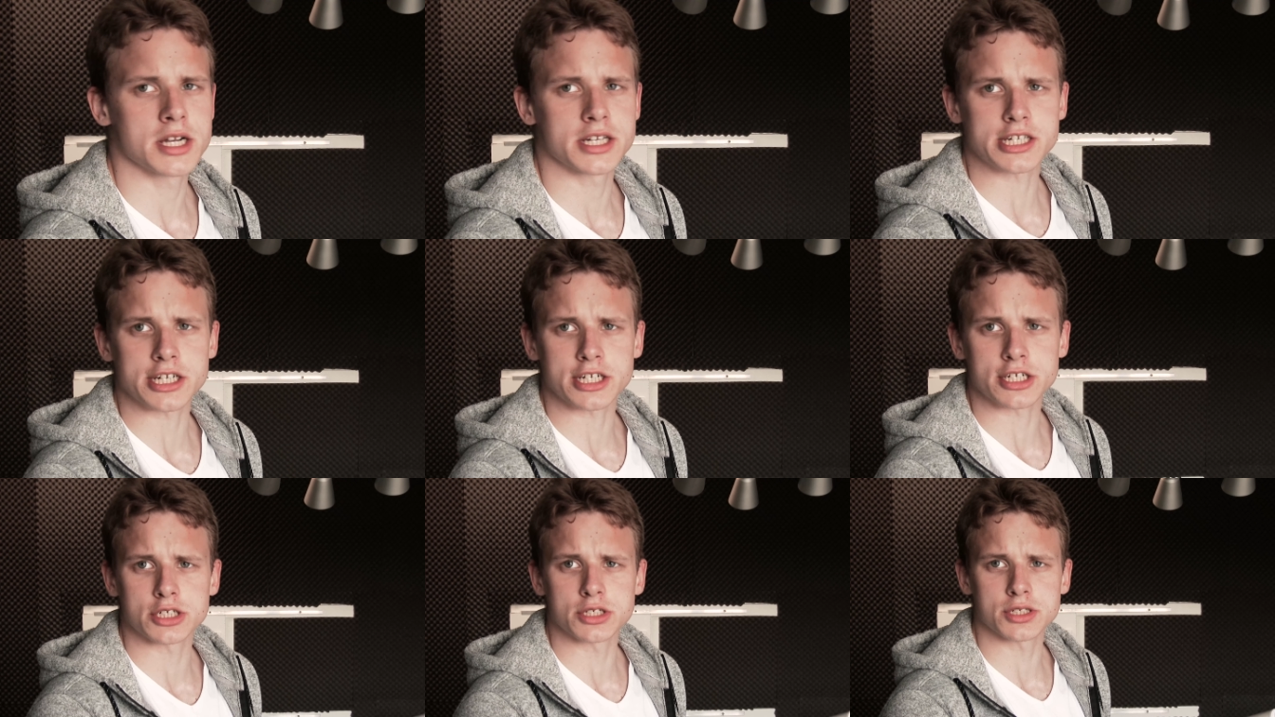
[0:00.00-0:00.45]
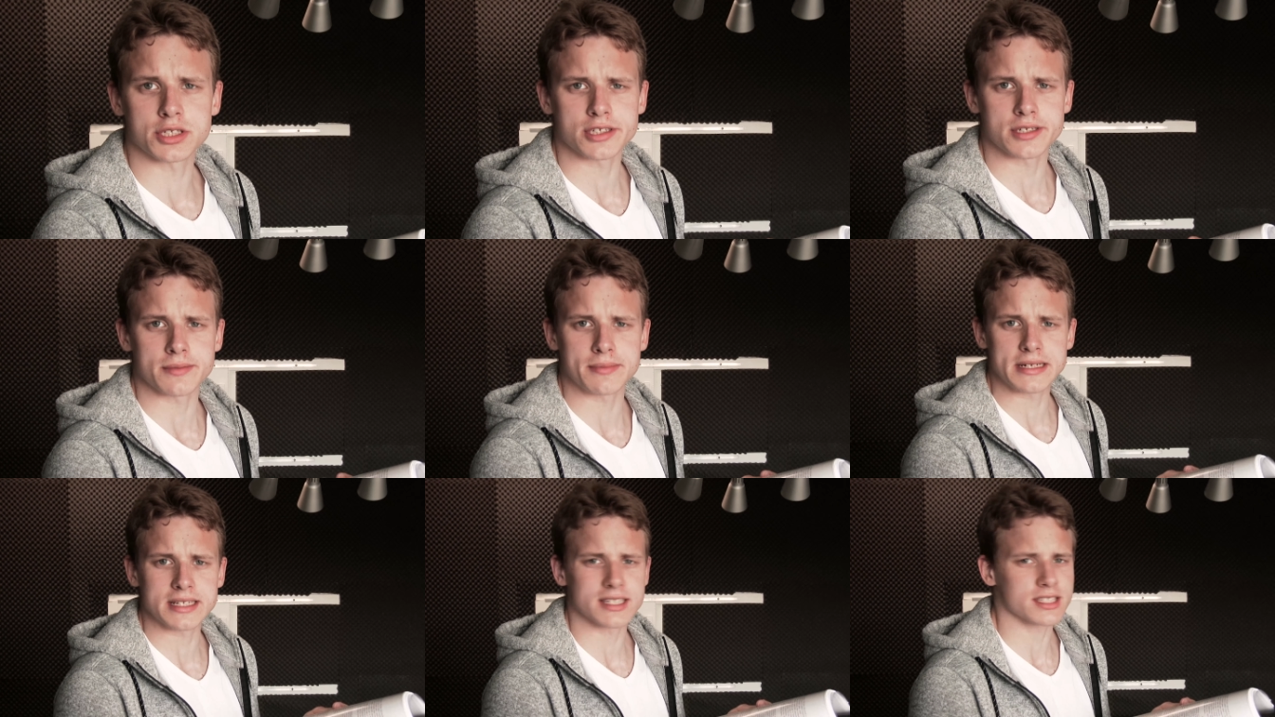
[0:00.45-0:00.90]
there used
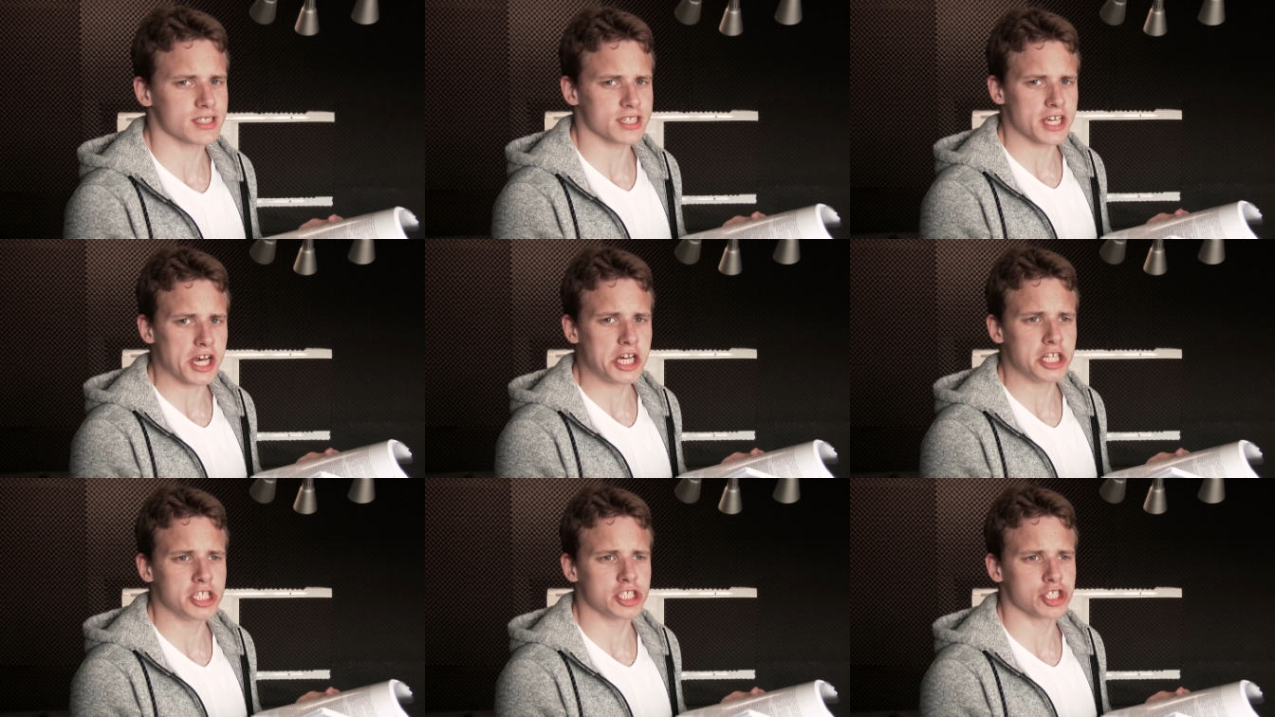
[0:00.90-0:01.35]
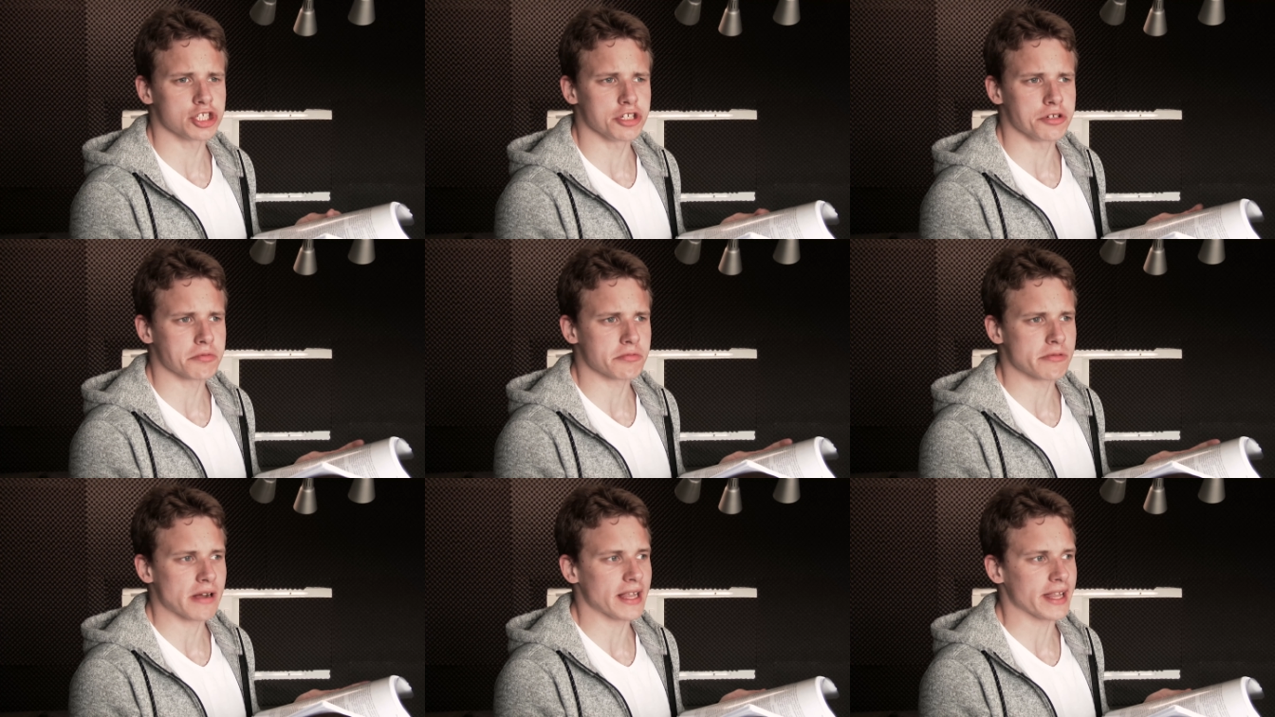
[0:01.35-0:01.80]
to be this
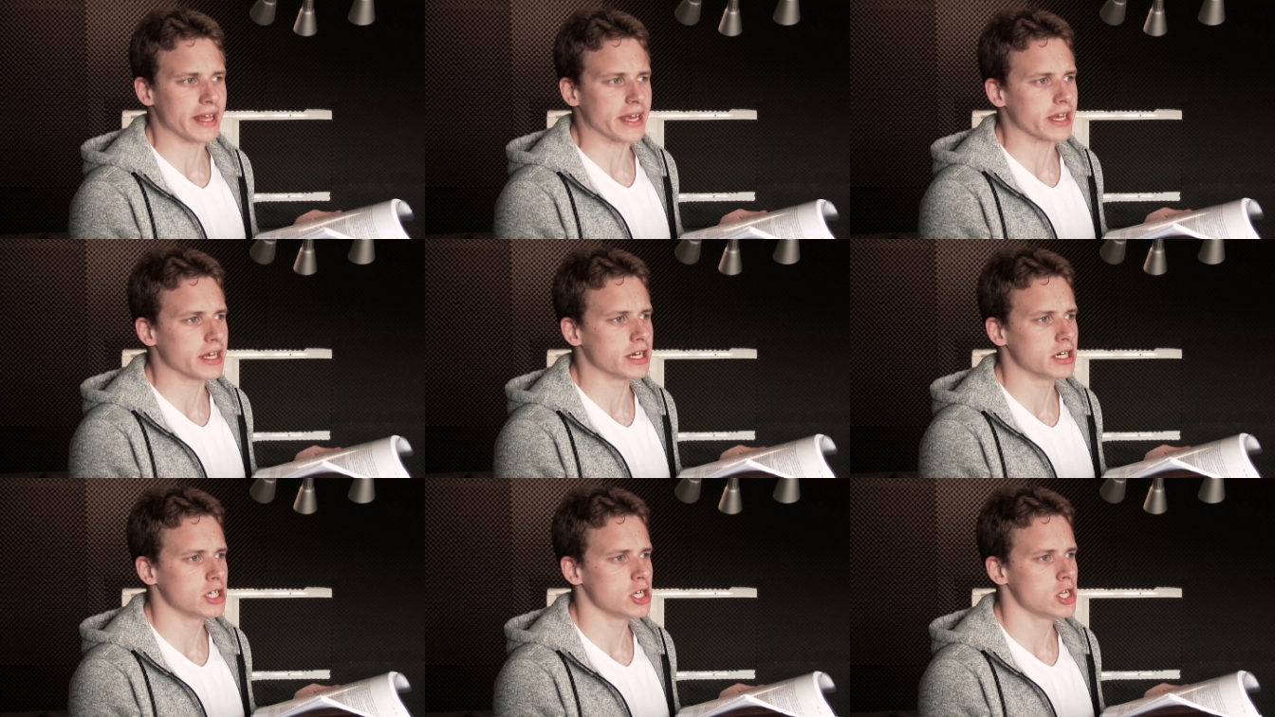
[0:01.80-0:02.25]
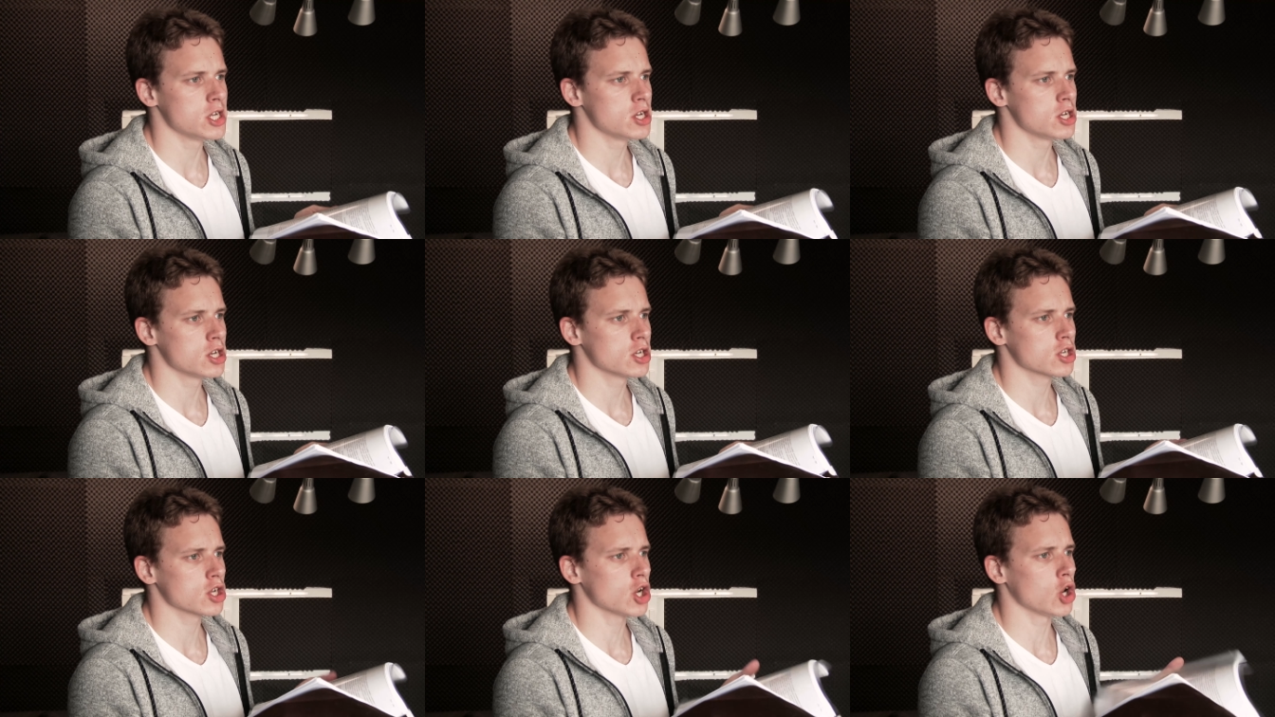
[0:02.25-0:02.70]
ancient relic
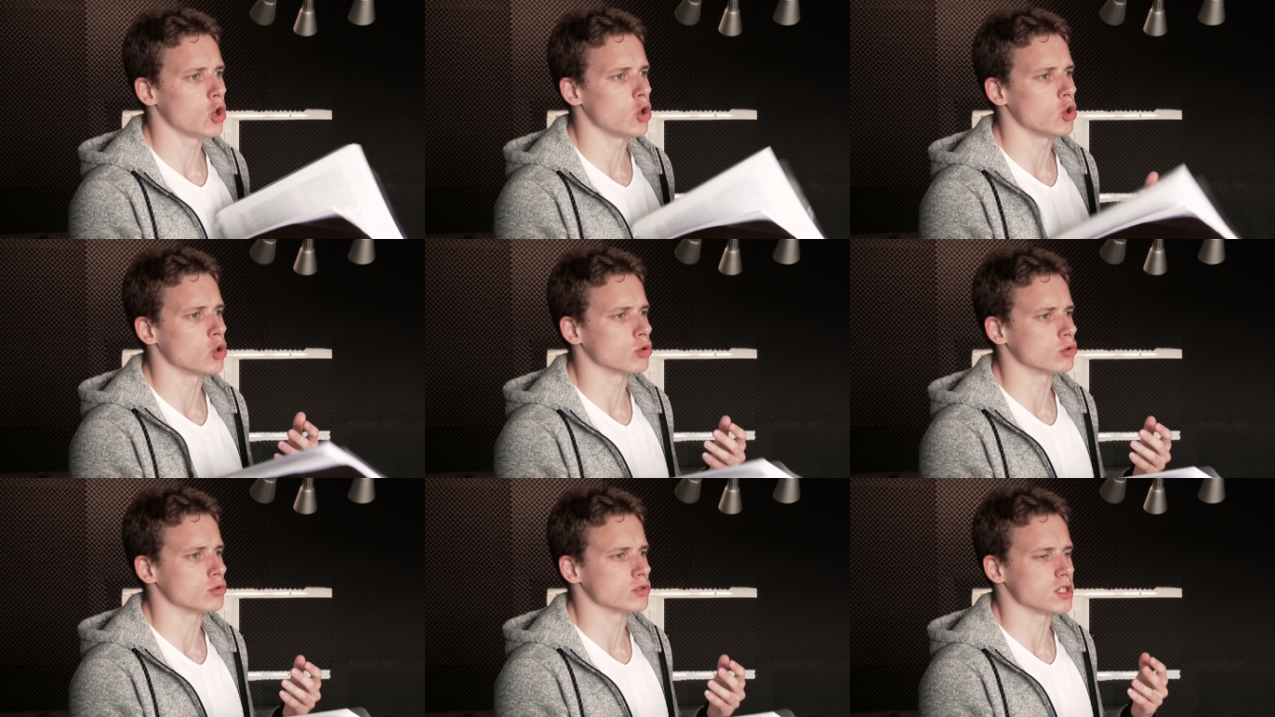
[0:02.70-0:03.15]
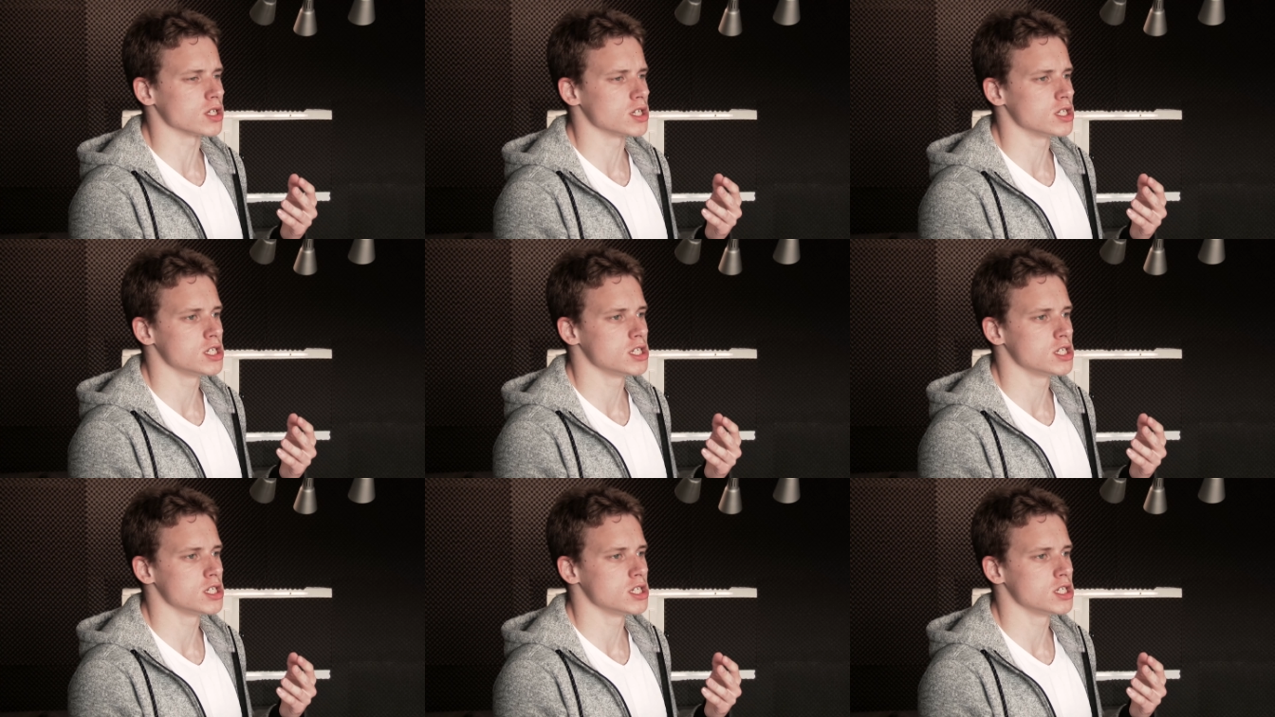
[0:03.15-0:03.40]
called